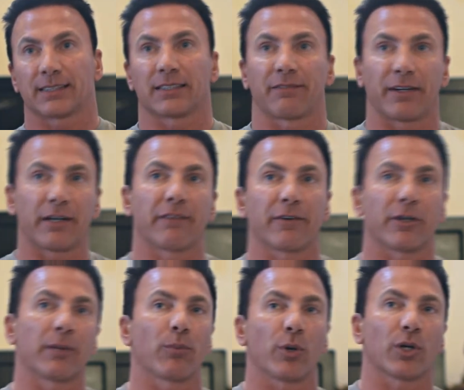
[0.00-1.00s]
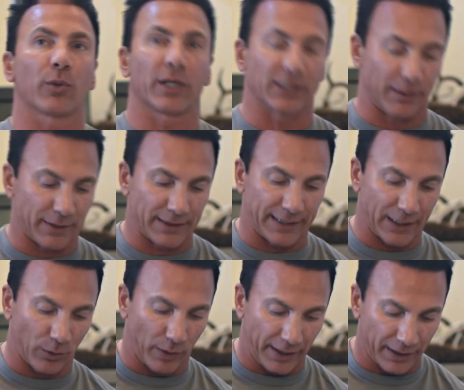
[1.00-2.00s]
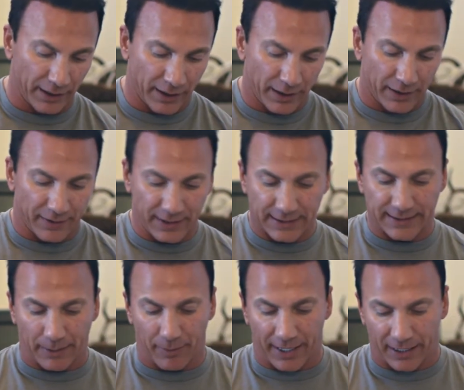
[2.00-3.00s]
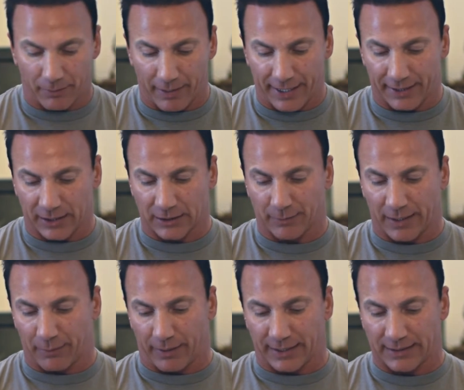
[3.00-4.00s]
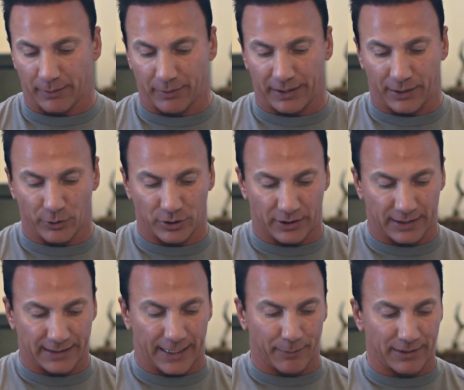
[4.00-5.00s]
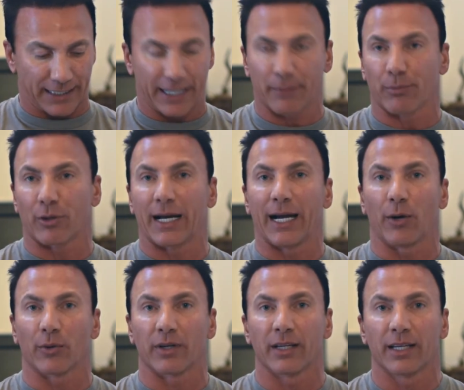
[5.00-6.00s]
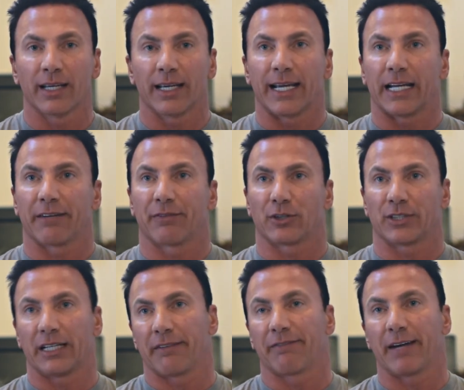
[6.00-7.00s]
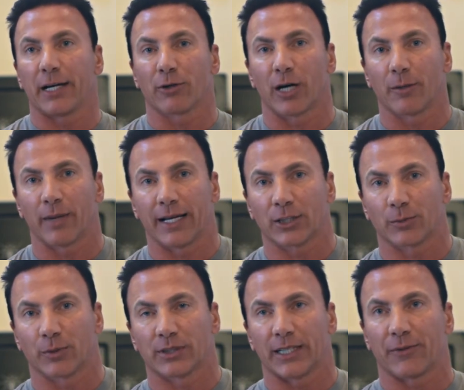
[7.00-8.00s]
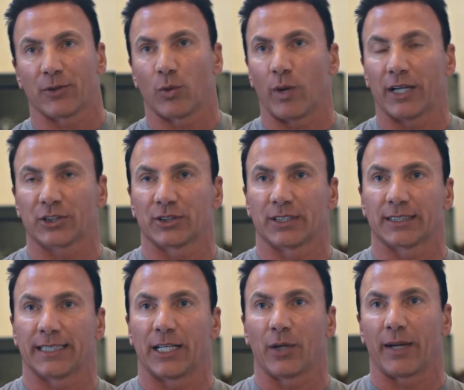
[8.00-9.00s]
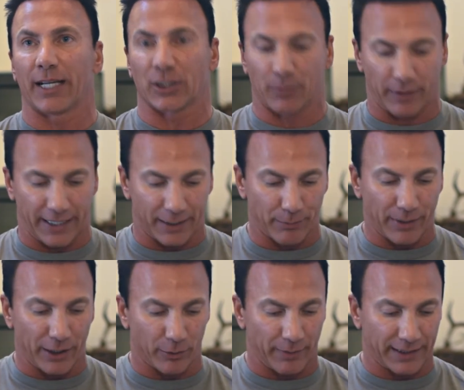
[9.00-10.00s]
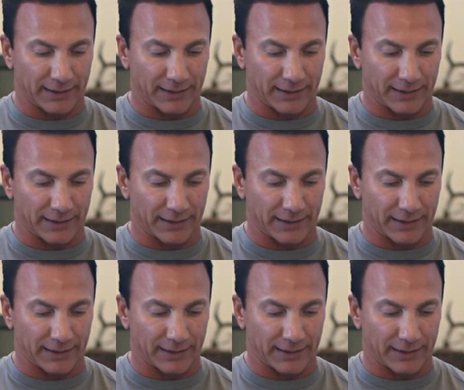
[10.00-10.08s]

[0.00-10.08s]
is a very, very important question. I'm going to tell you why. This semi-automatic is made by somebody his name is Ed Brown. And if there's any firearm experts out there watching this, they know Ed Brown makes